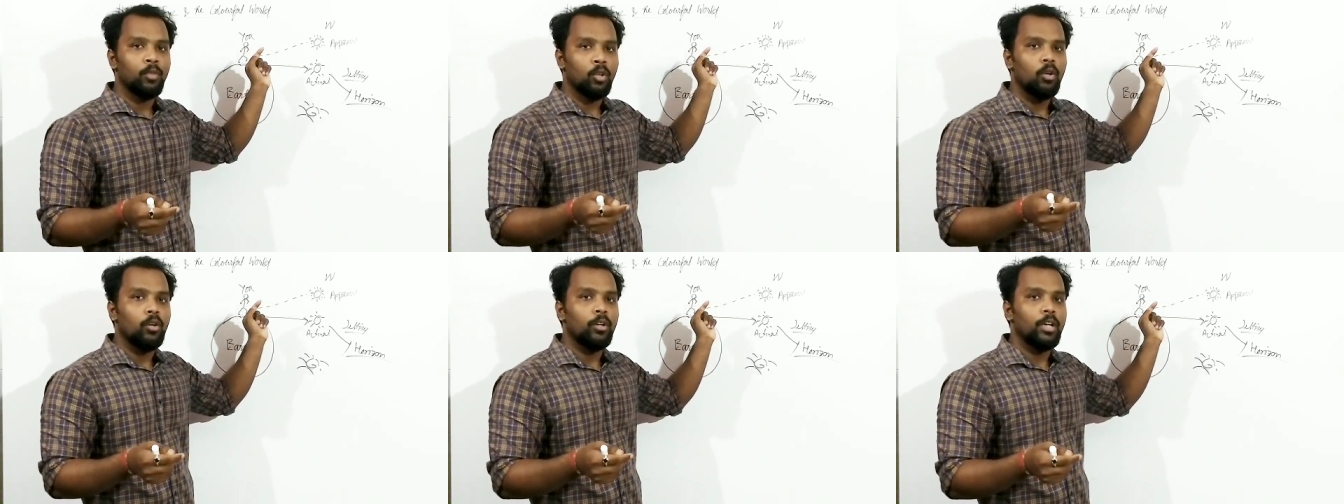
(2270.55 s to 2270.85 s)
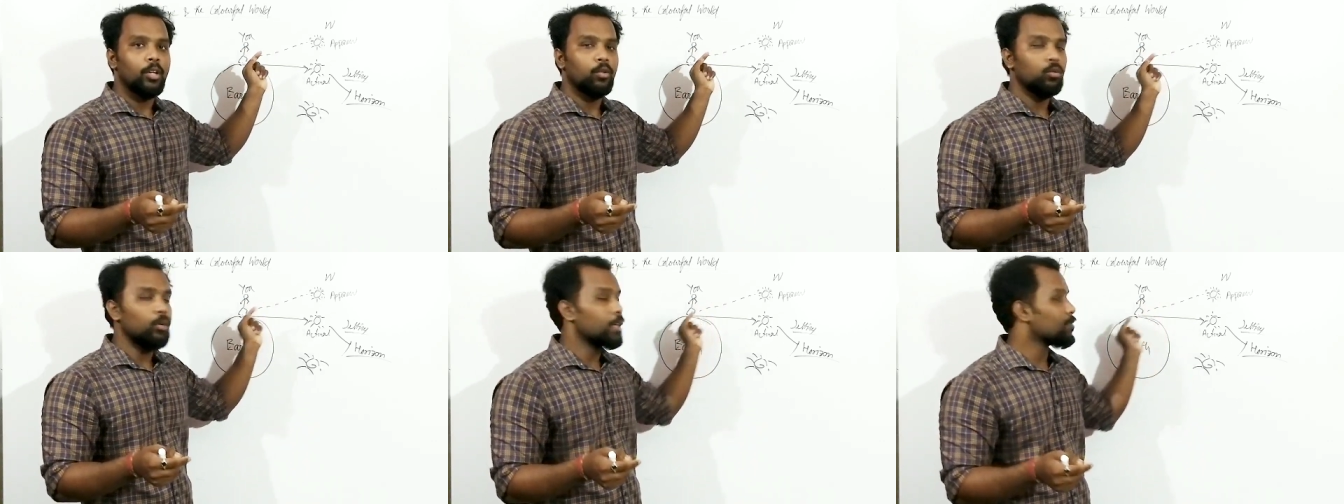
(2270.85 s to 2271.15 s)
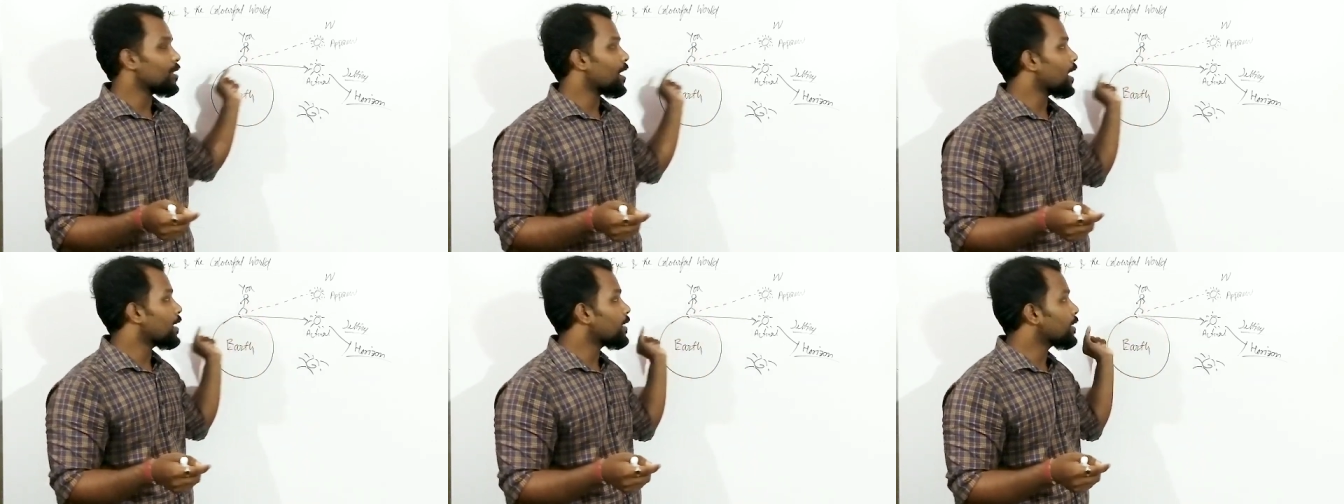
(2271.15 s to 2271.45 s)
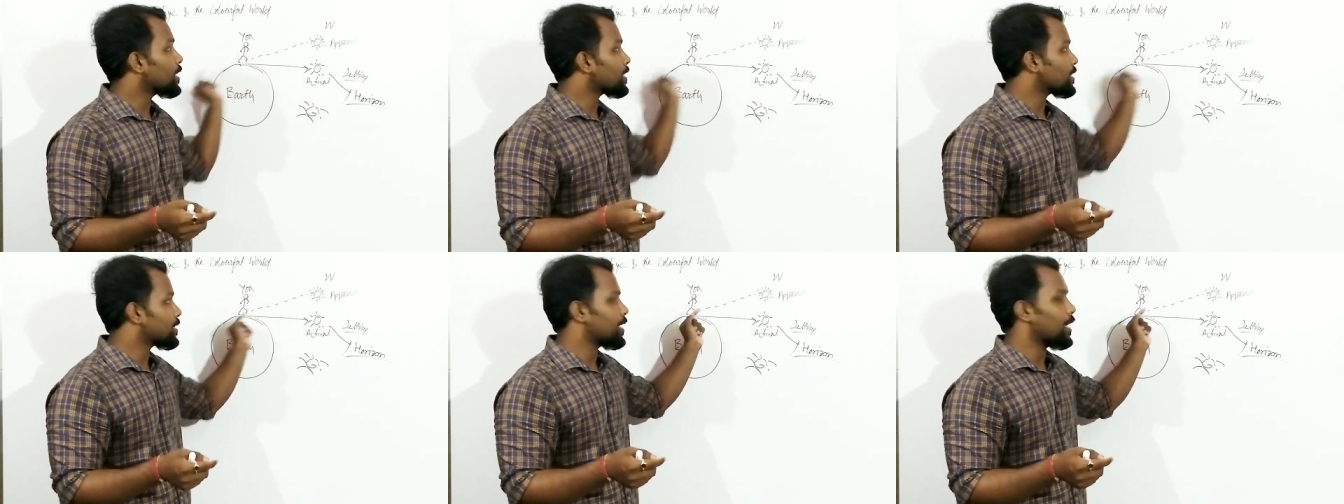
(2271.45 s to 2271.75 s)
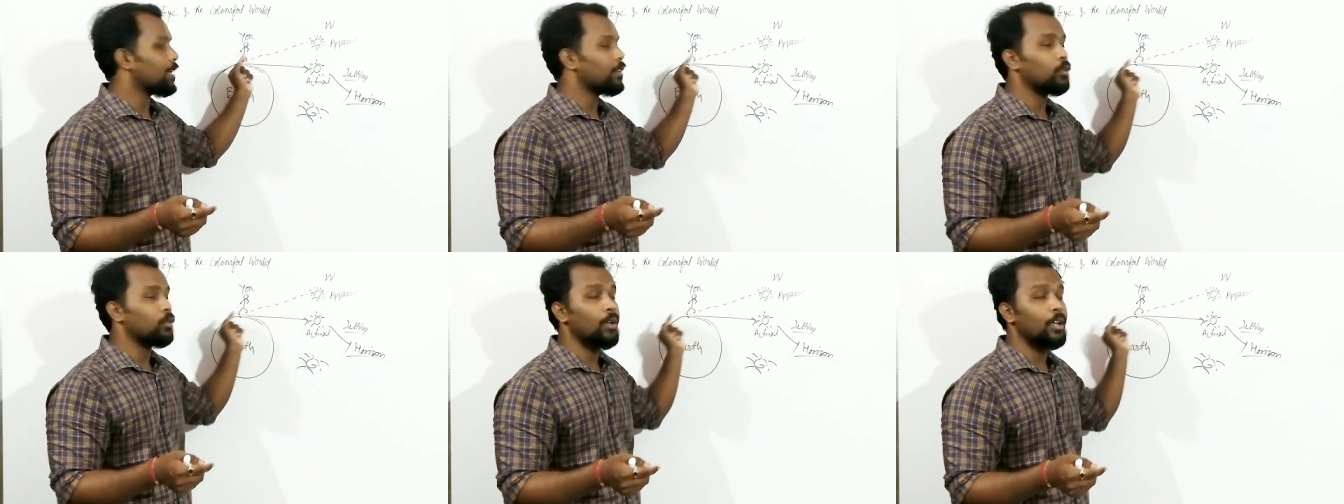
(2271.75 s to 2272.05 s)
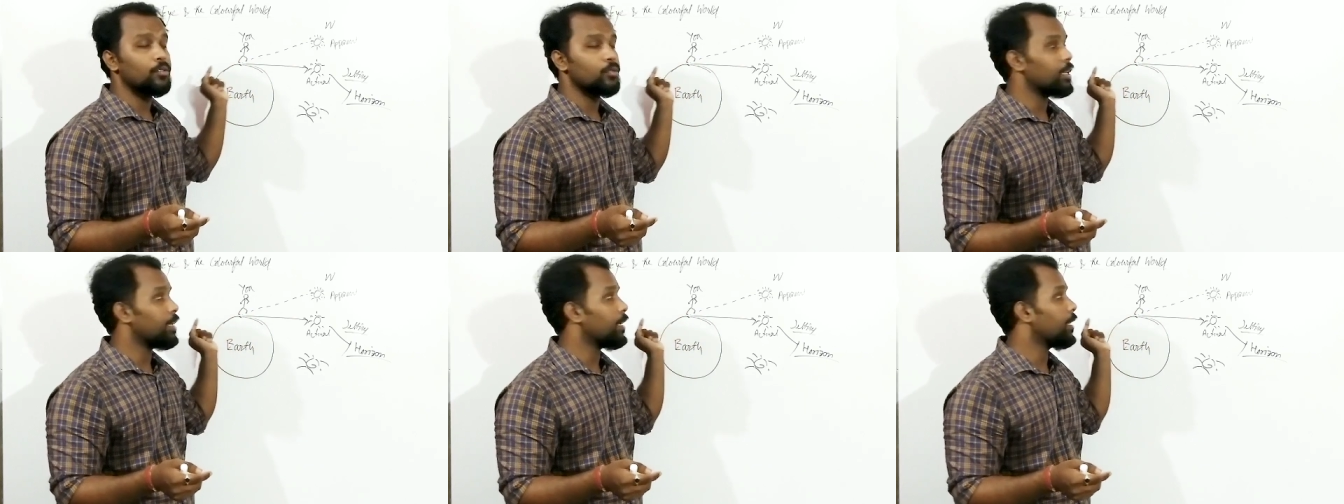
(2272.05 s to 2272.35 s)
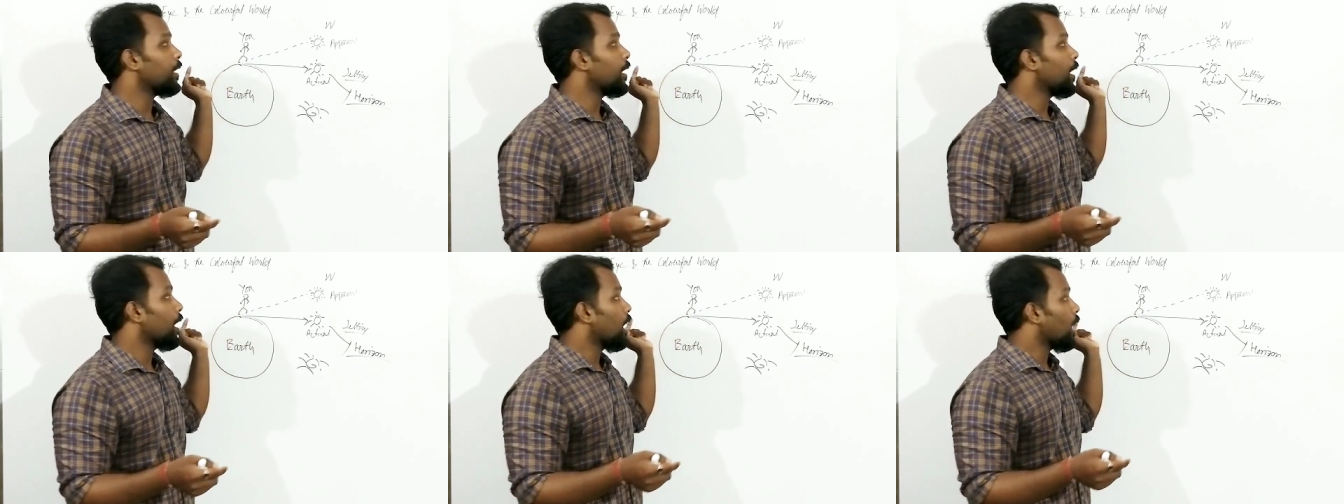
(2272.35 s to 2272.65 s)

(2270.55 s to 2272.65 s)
okay, to actually understand, to actually